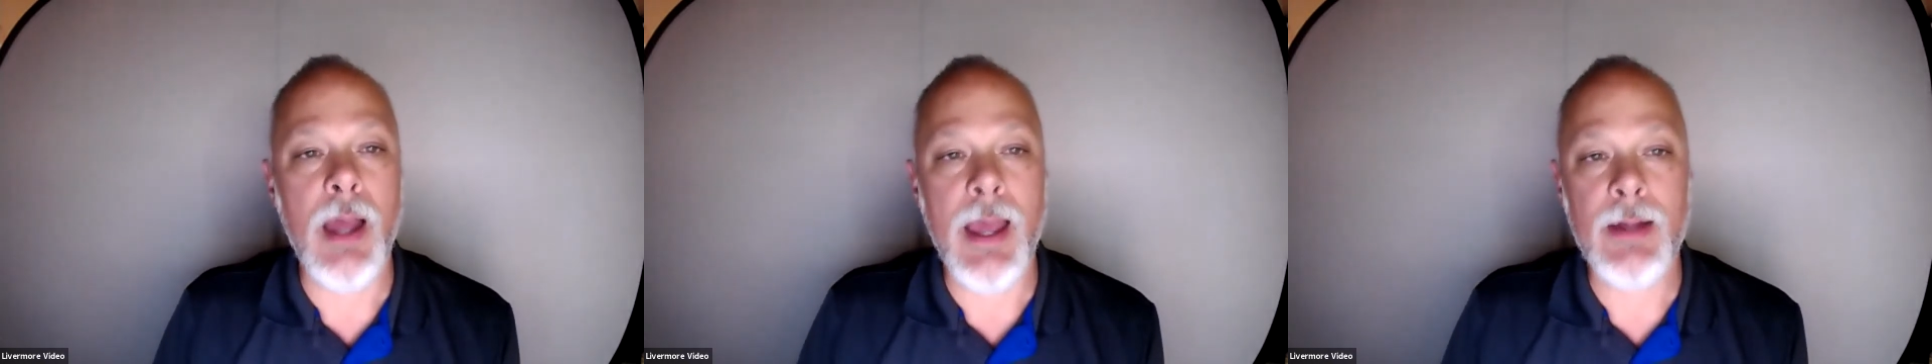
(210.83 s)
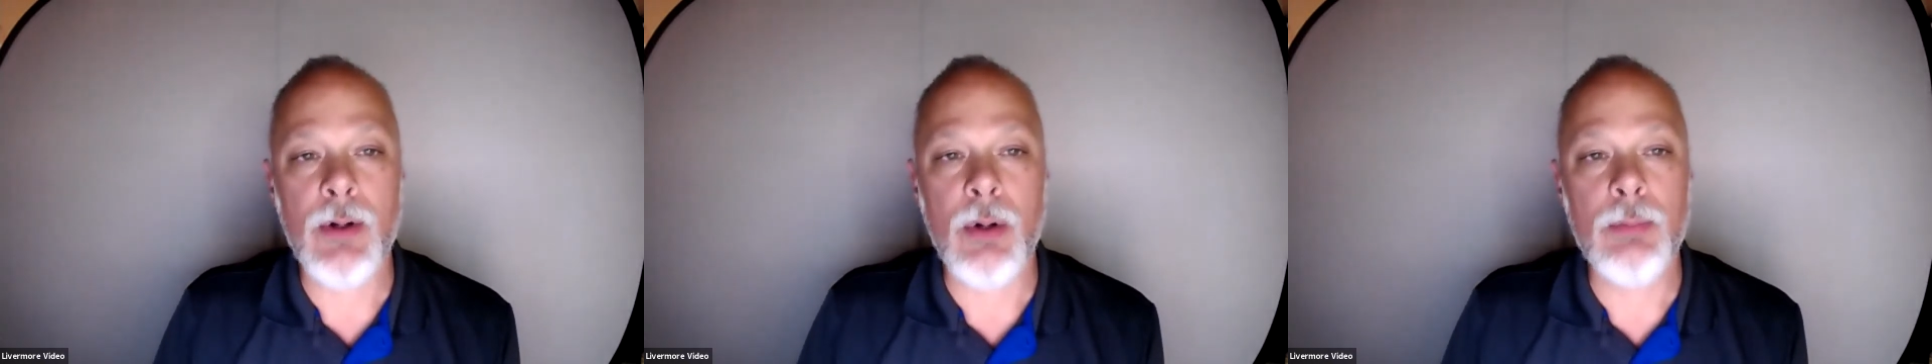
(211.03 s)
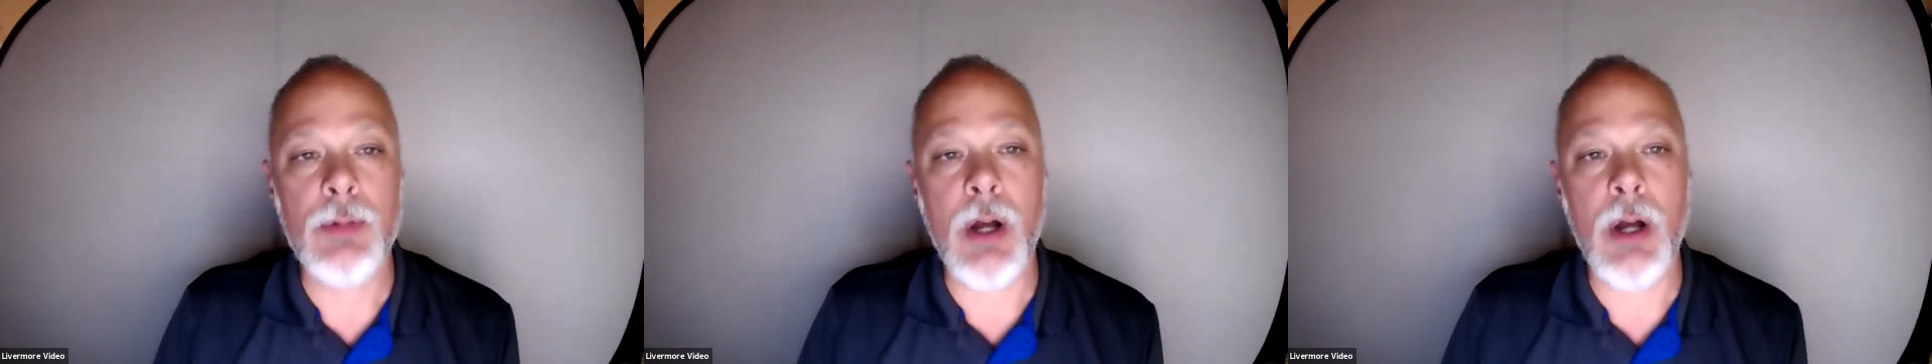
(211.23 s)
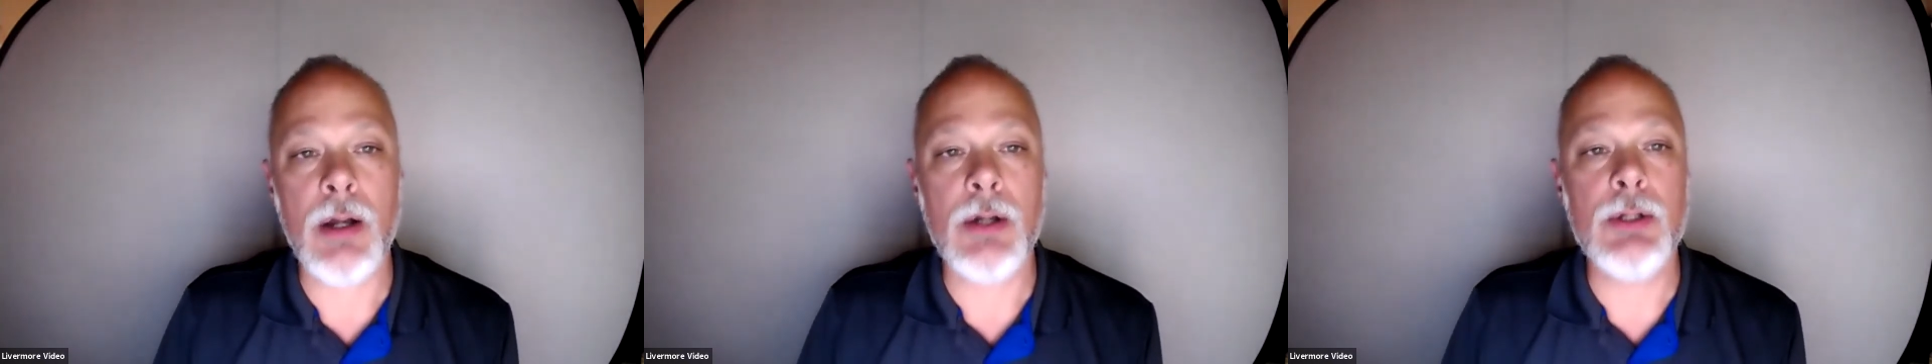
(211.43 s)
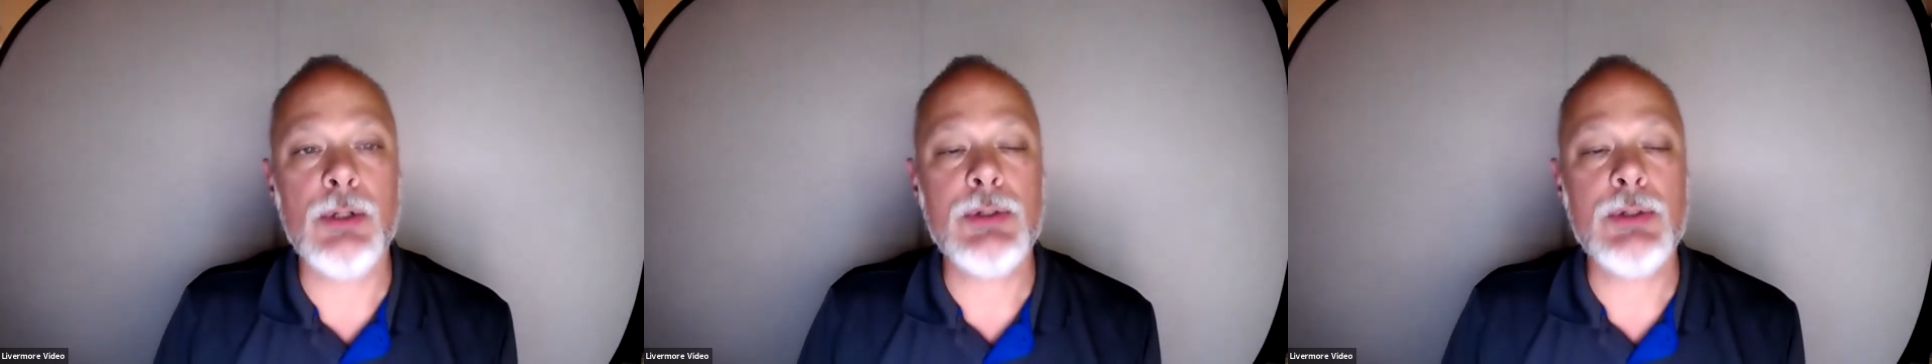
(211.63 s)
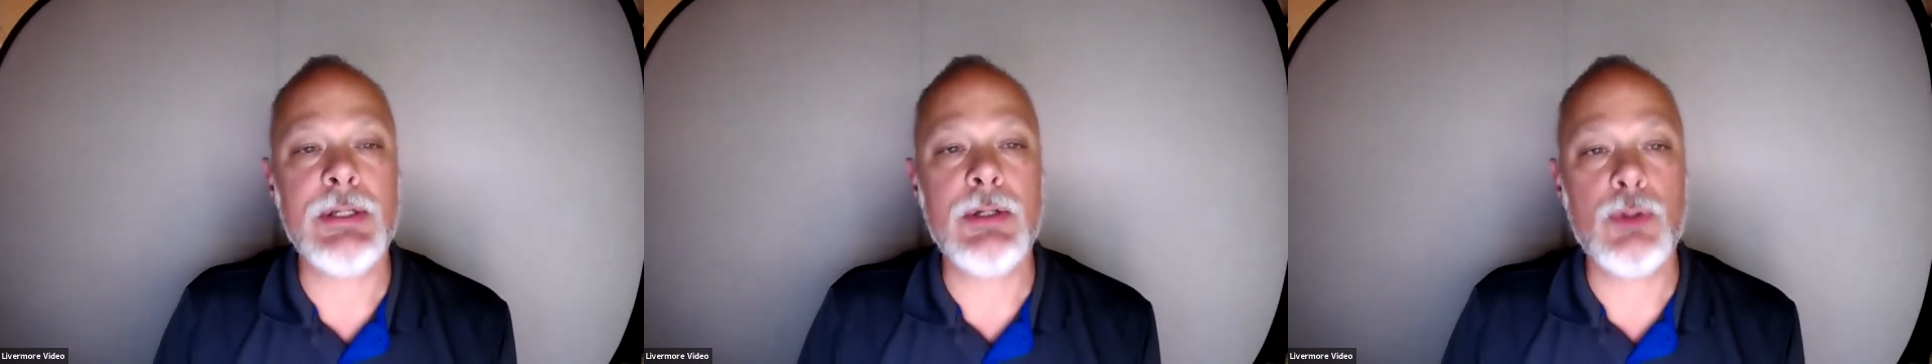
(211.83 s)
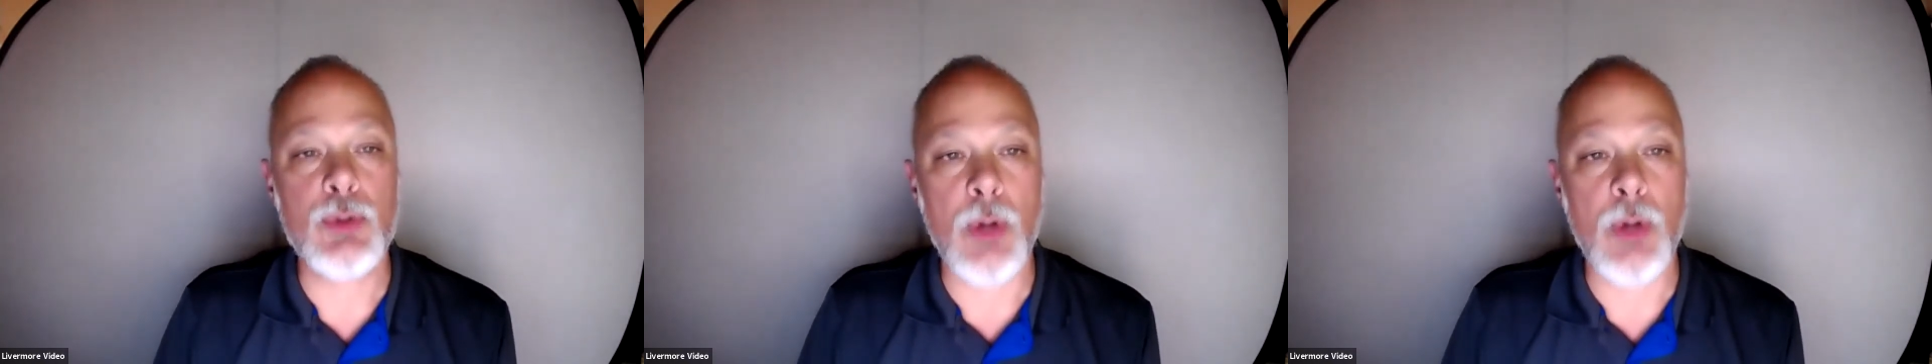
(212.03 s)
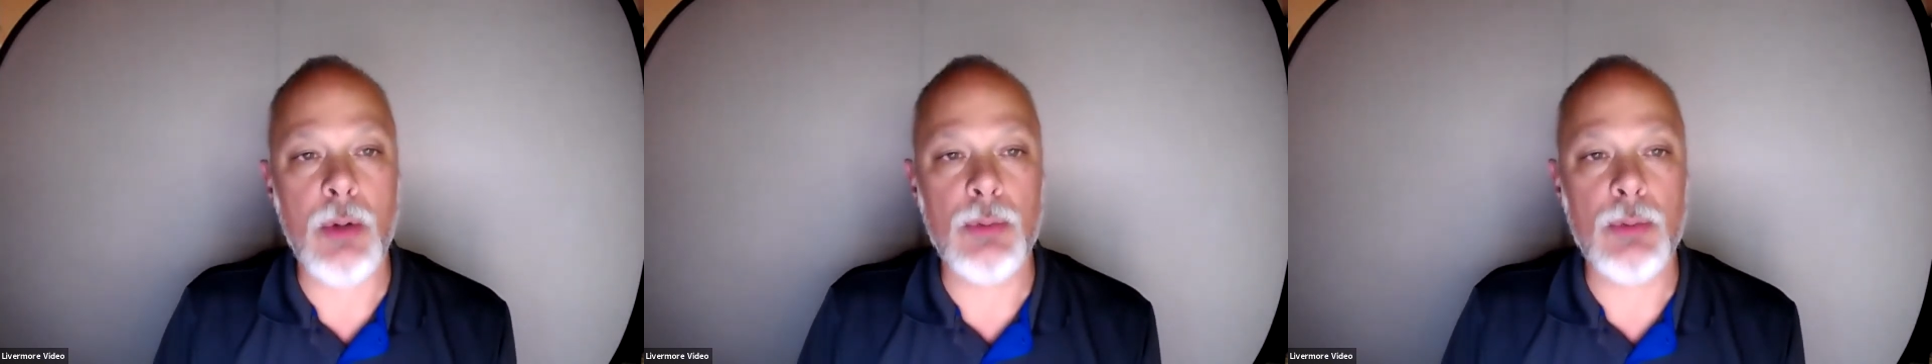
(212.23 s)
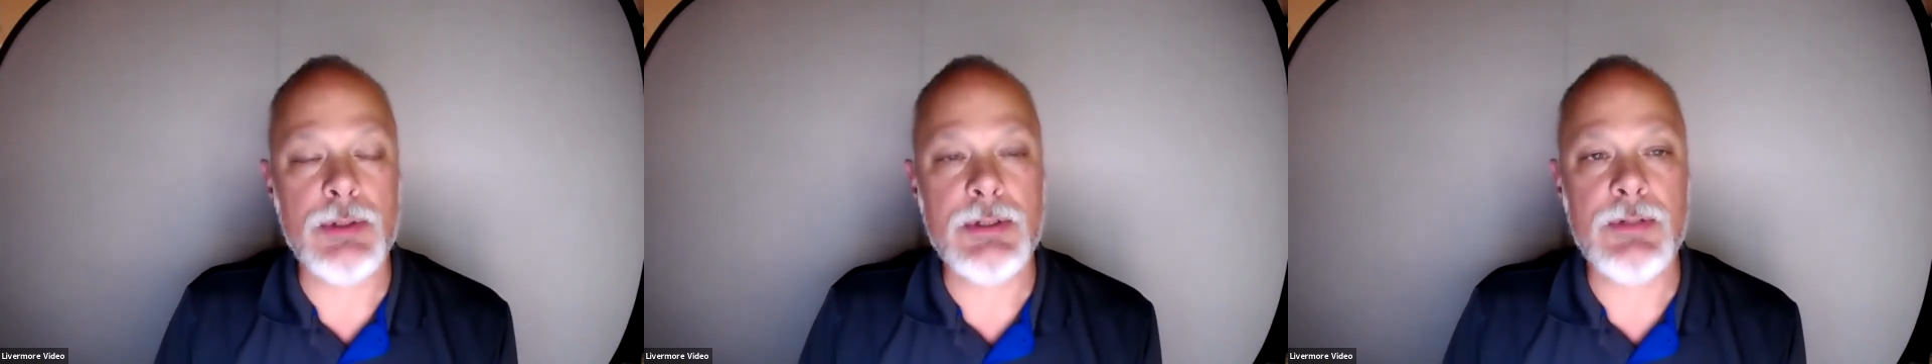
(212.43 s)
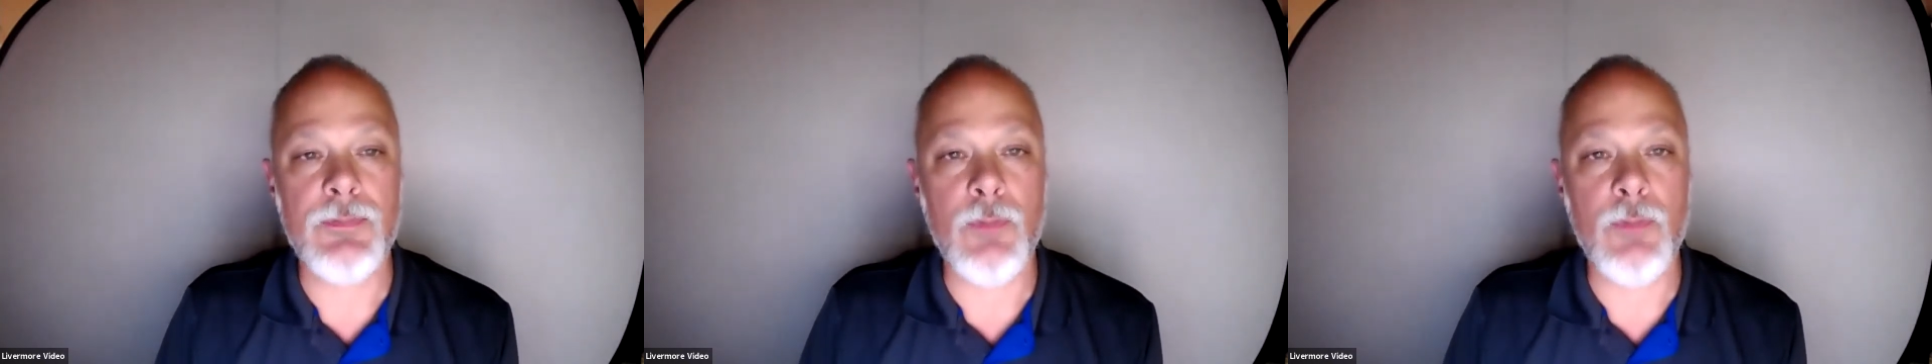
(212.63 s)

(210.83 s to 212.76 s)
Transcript: at HomeGuard are using drones